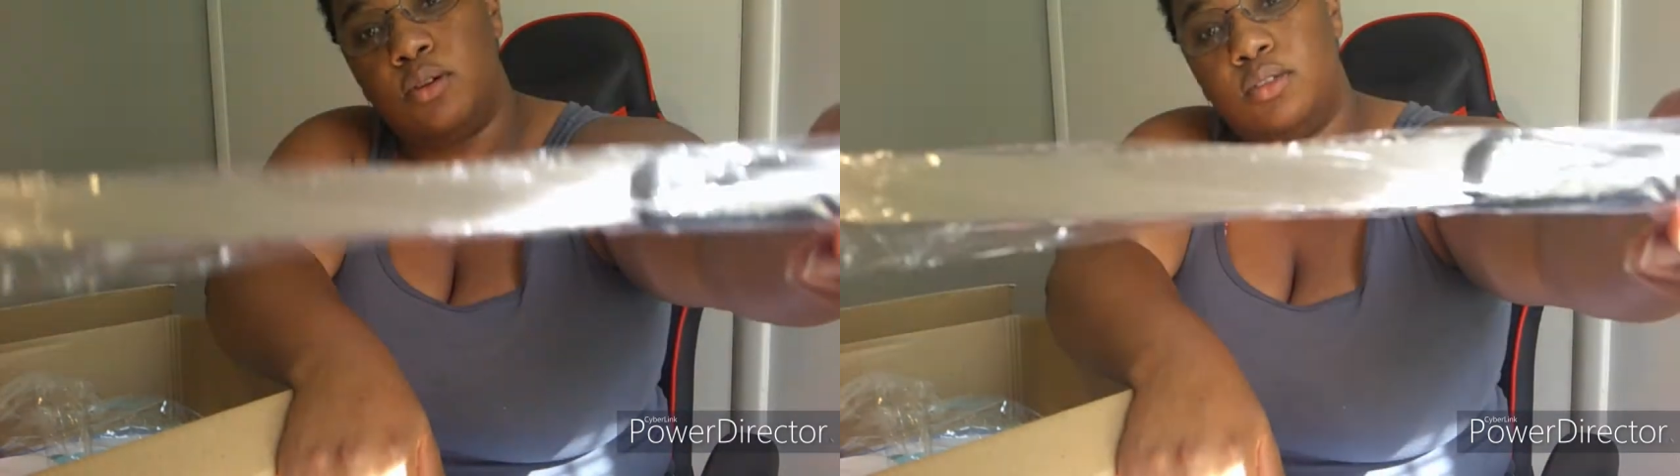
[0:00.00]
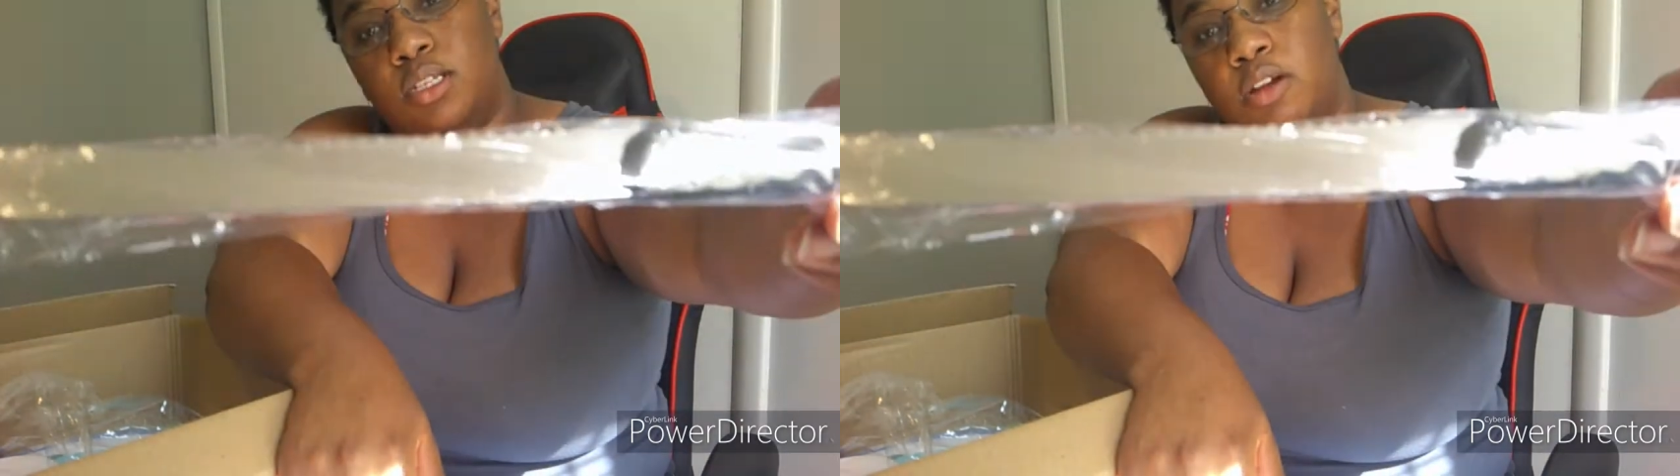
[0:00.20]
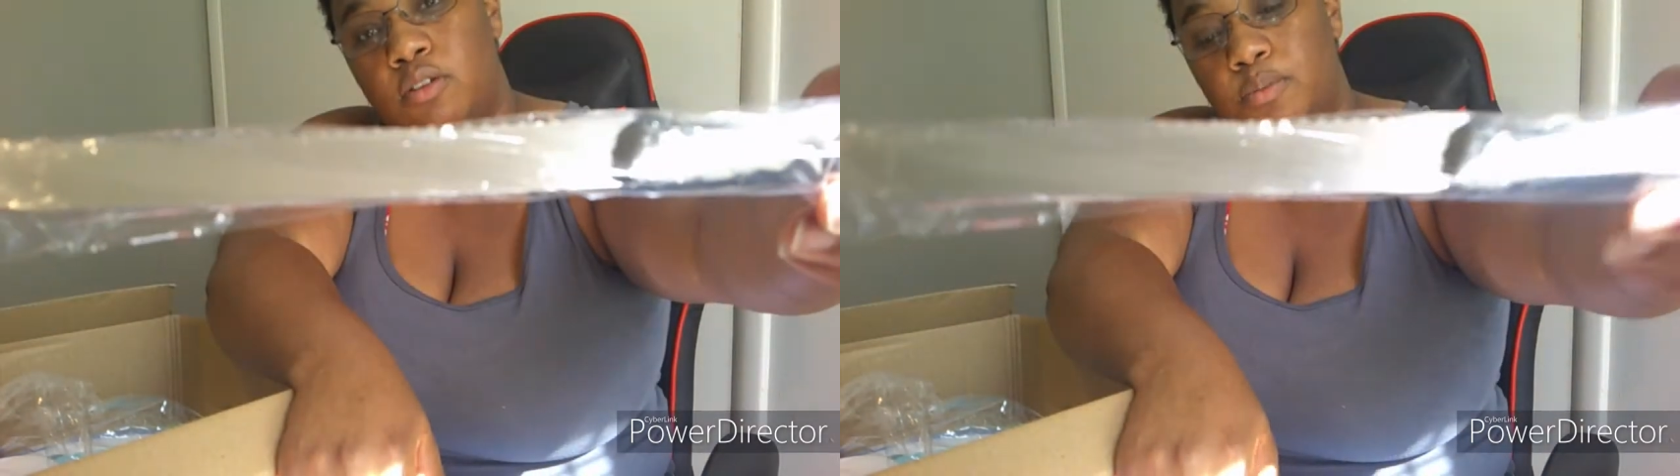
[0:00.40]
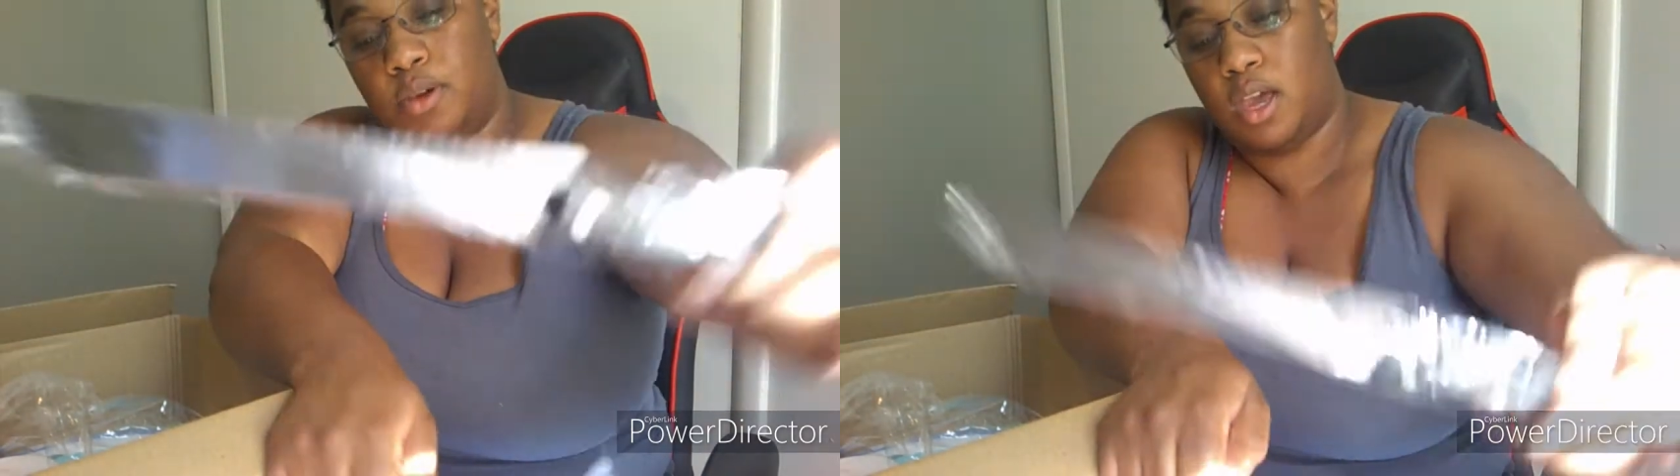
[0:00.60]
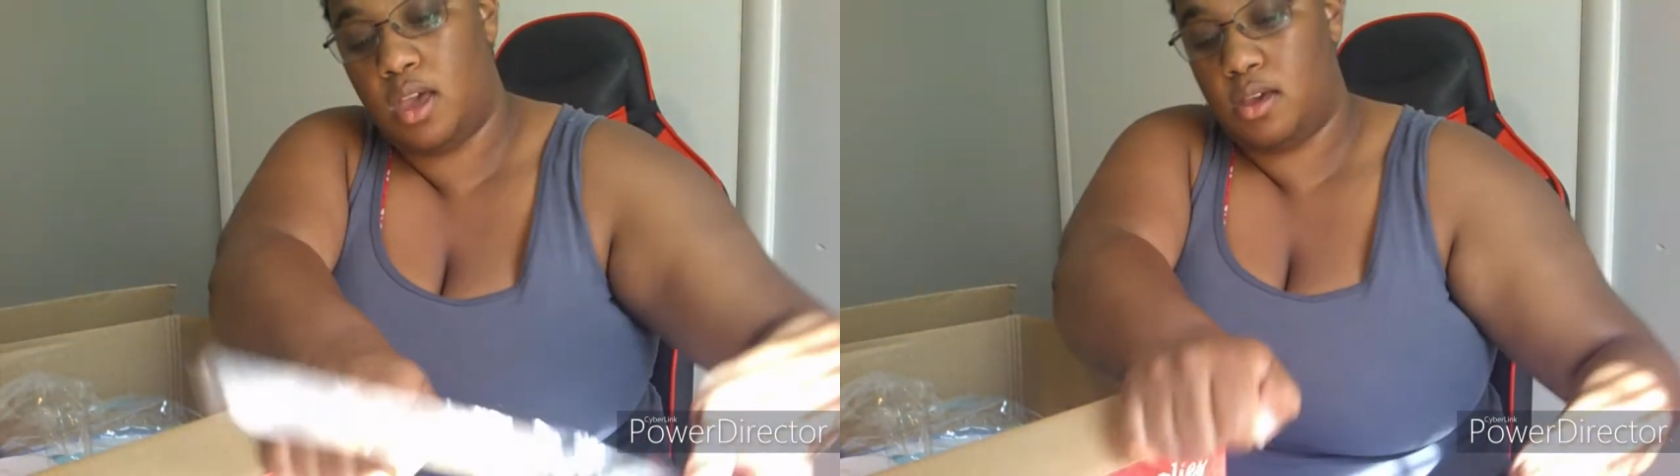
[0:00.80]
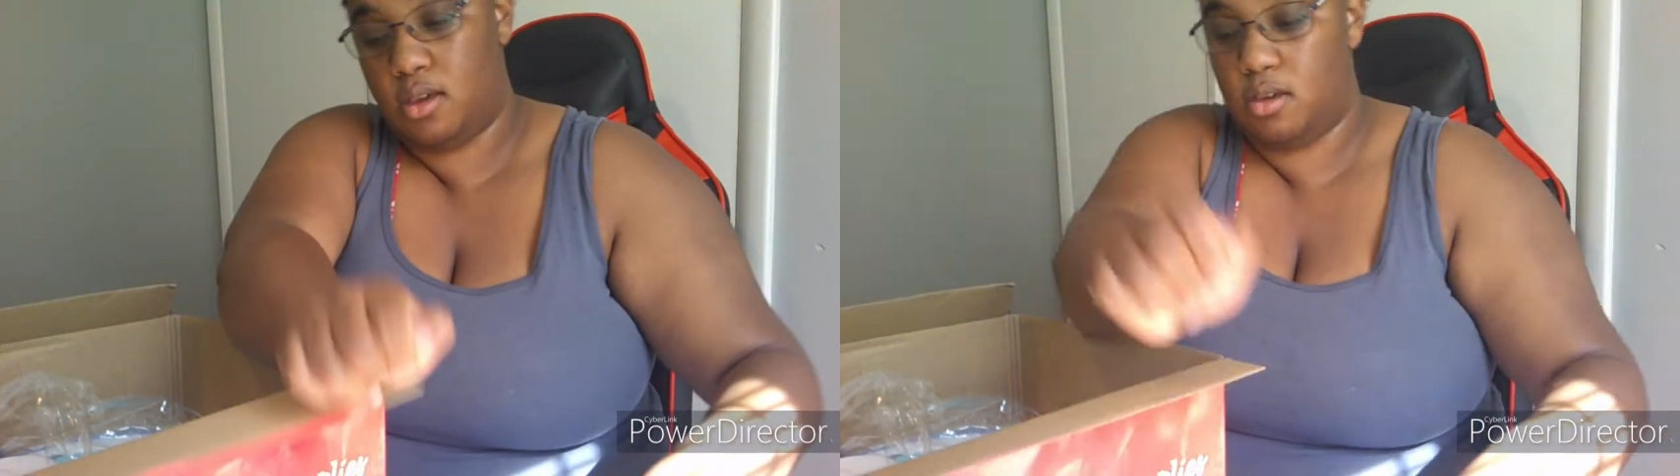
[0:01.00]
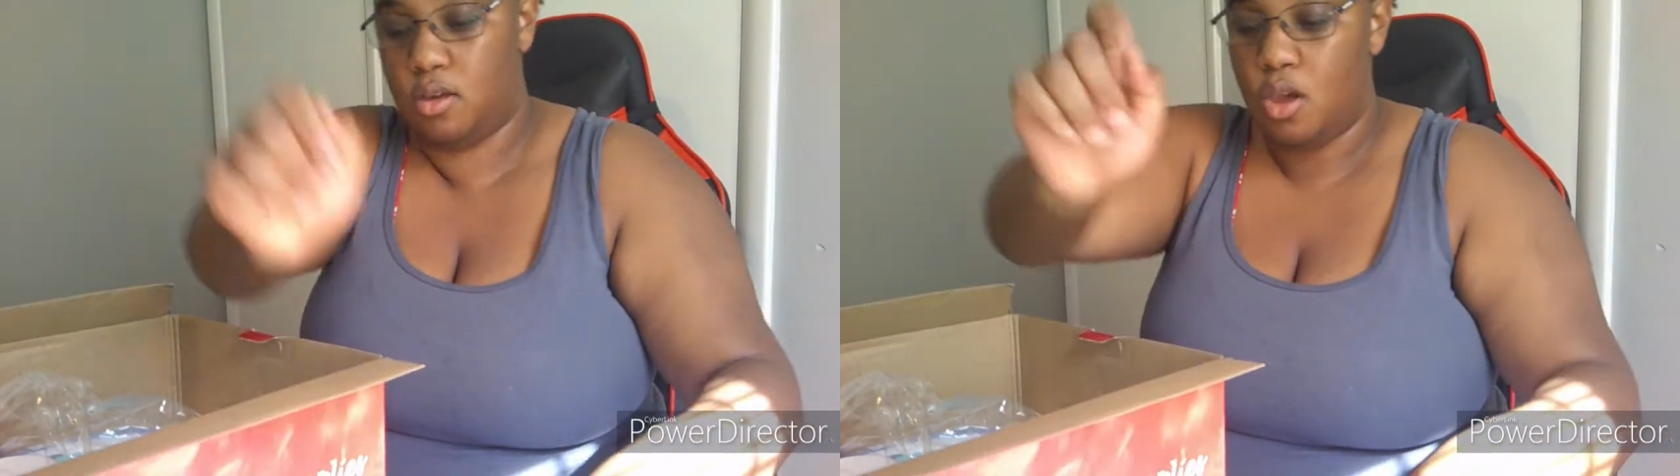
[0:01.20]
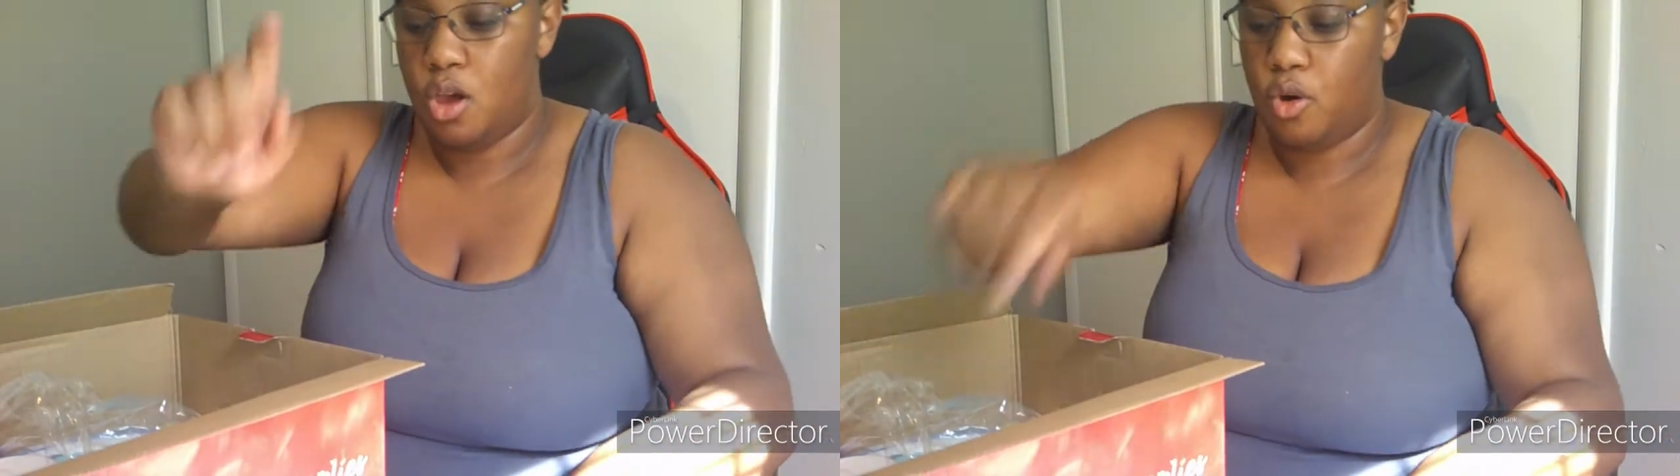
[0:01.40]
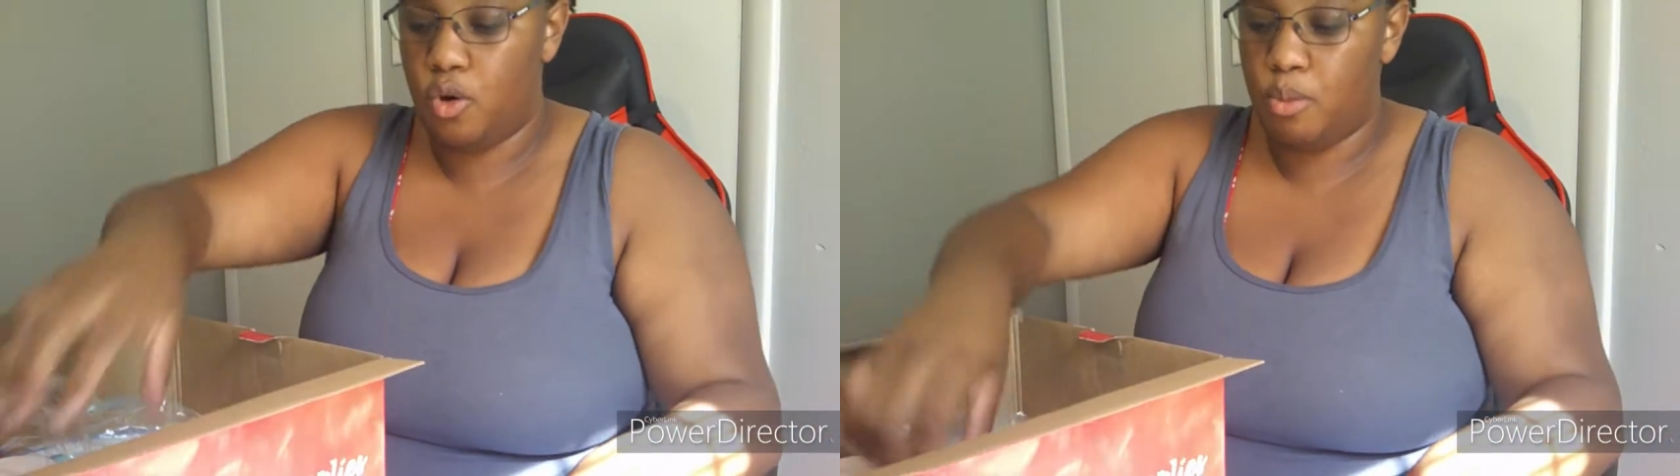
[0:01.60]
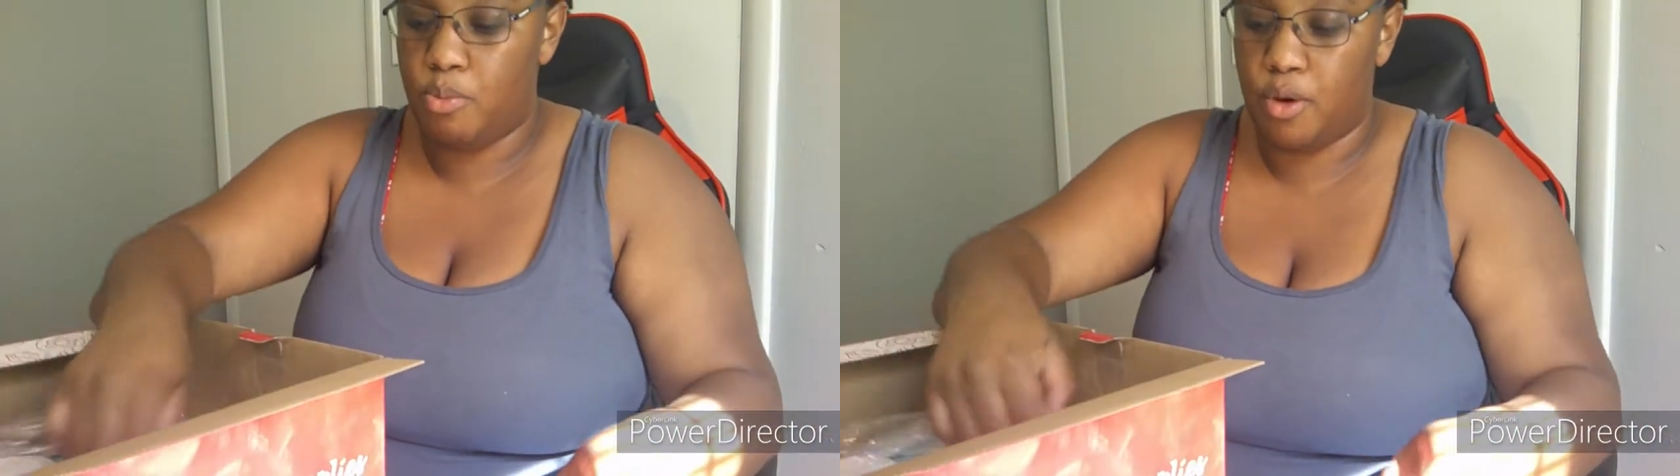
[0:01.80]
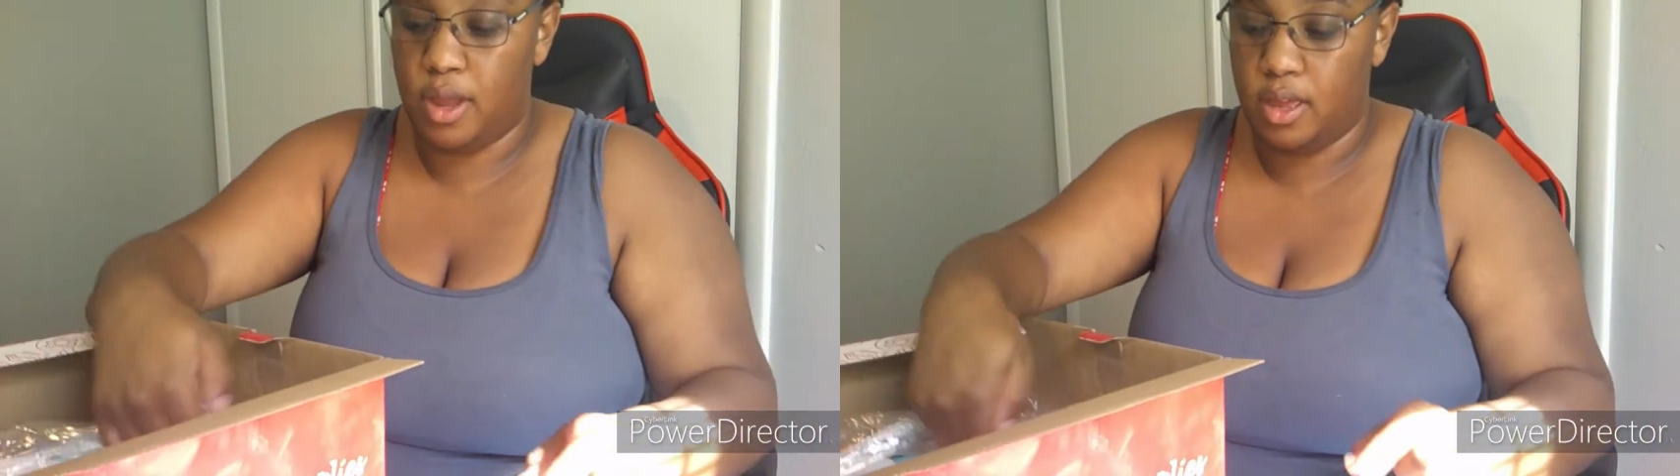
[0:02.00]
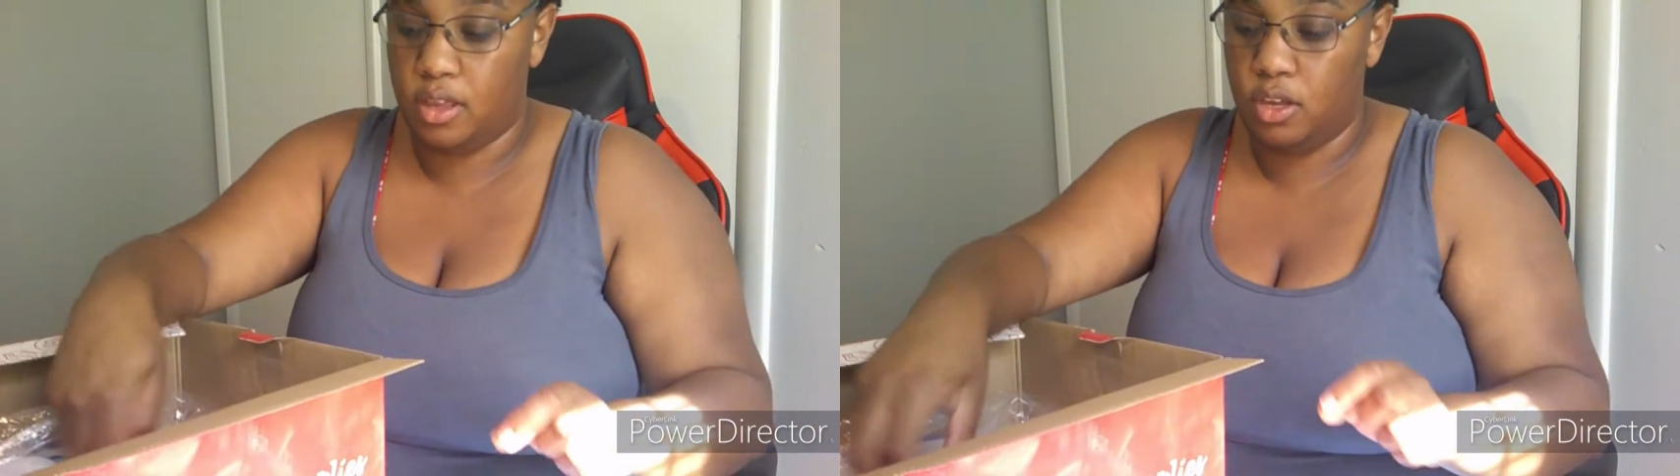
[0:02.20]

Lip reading: tear up your cake or bread.